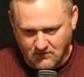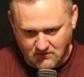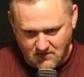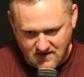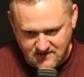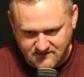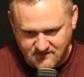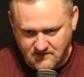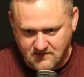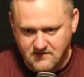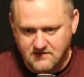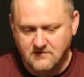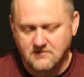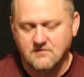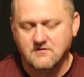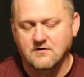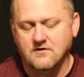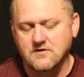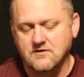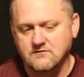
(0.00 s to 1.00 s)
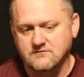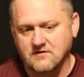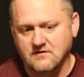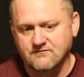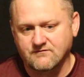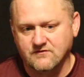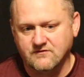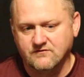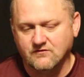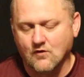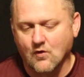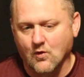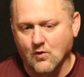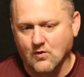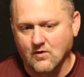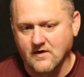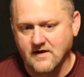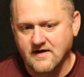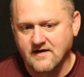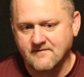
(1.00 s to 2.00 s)
criteria they're using for
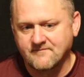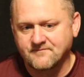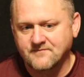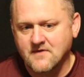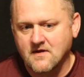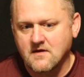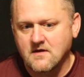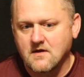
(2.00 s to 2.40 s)
scoring,